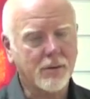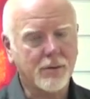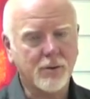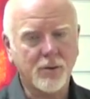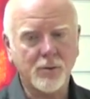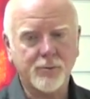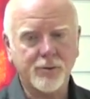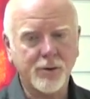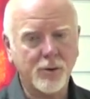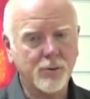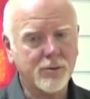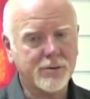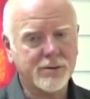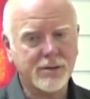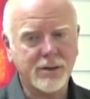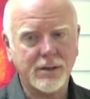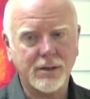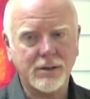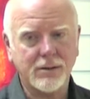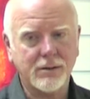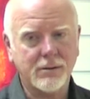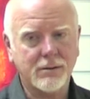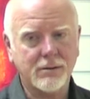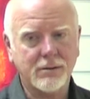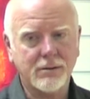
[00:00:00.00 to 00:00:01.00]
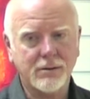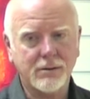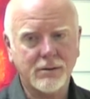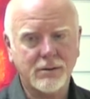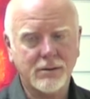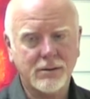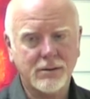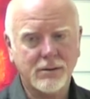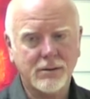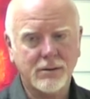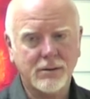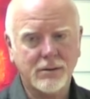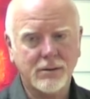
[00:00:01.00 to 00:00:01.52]
Your beauty.
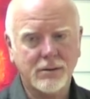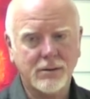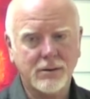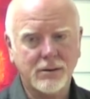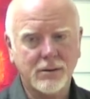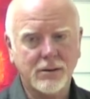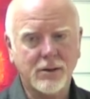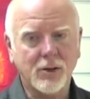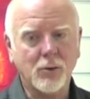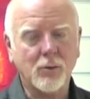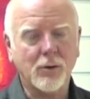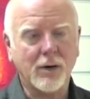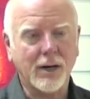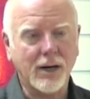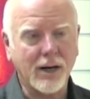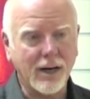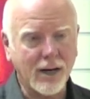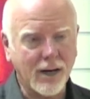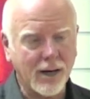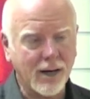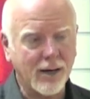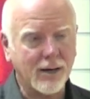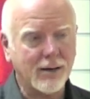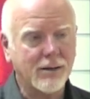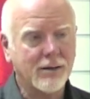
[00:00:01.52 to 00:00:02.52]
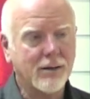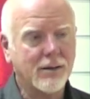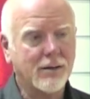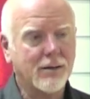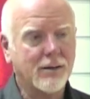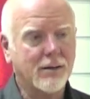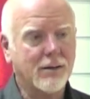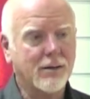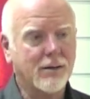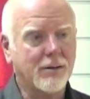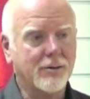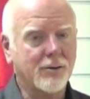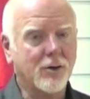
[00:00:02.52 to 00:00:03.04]
You are
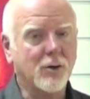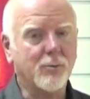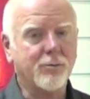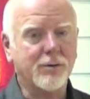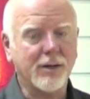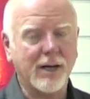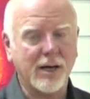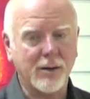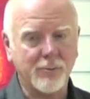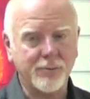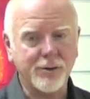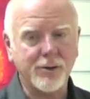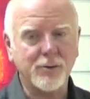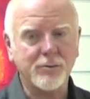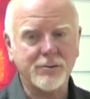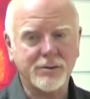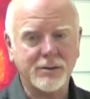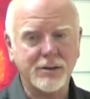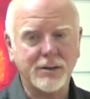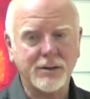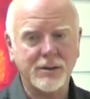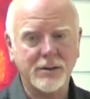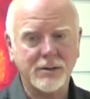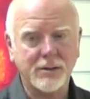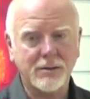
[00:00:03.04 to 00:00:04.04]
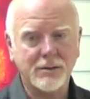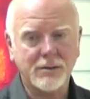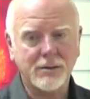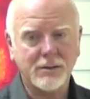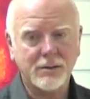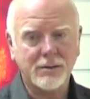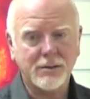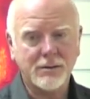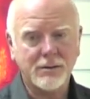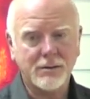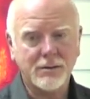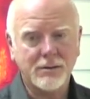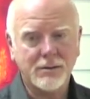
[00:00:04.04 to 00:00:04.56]
the black beauty.
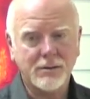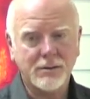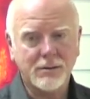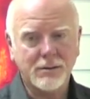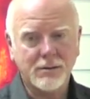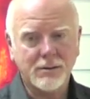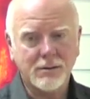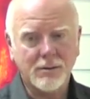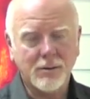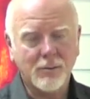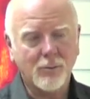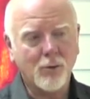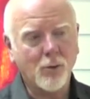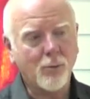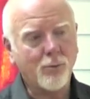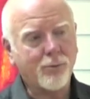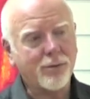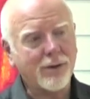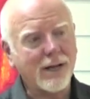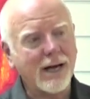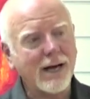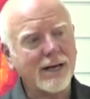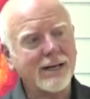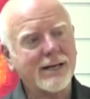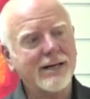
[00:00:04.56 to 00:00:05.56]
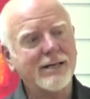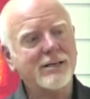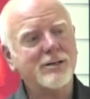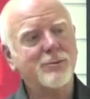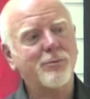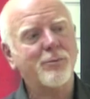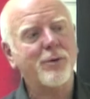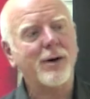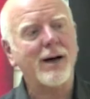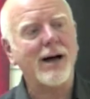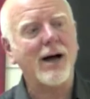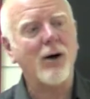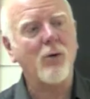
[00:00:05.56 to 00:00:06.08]
When black is
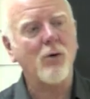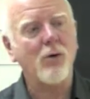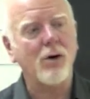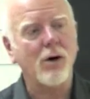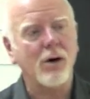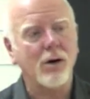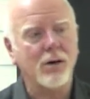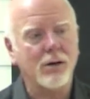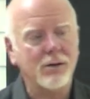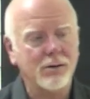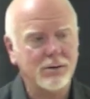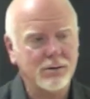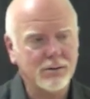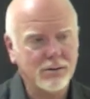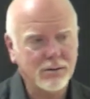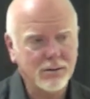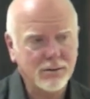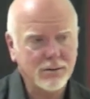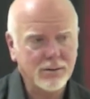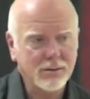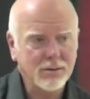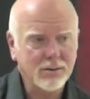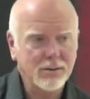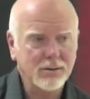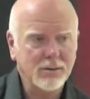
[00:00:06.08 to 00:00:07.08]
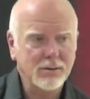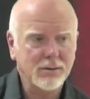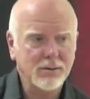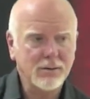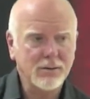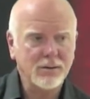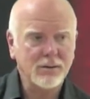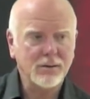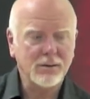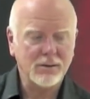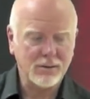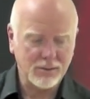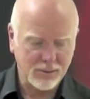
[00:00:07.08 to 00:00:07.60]
power,
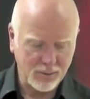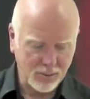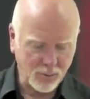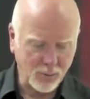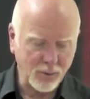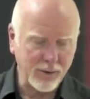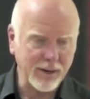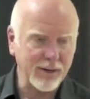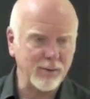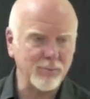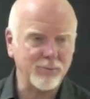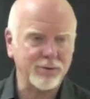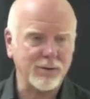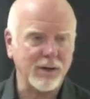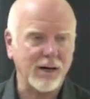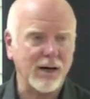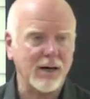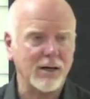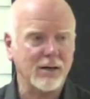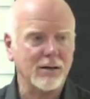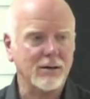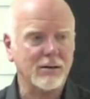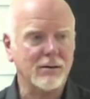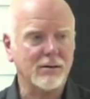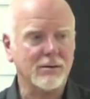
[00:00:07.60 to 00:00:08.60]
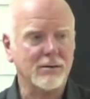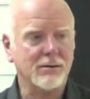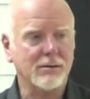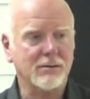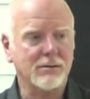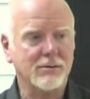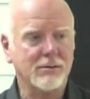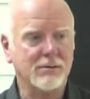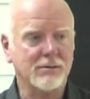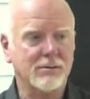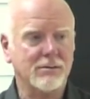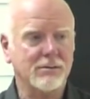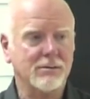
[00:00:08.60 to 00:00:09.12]
I'm wearing black
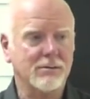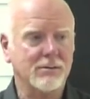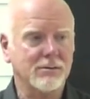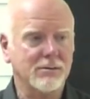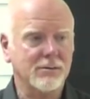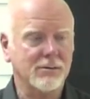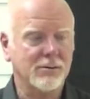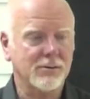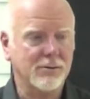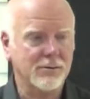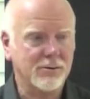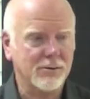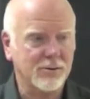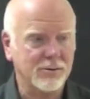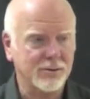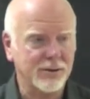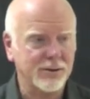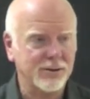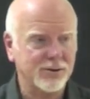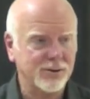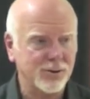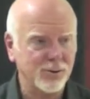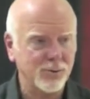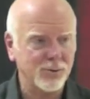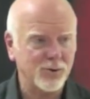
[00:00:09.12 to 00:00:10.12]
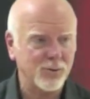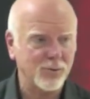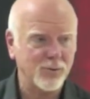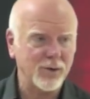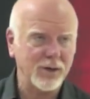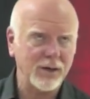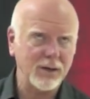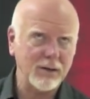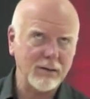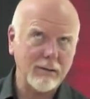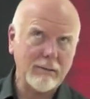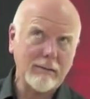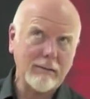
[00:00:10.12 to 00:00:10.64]
because it suits me.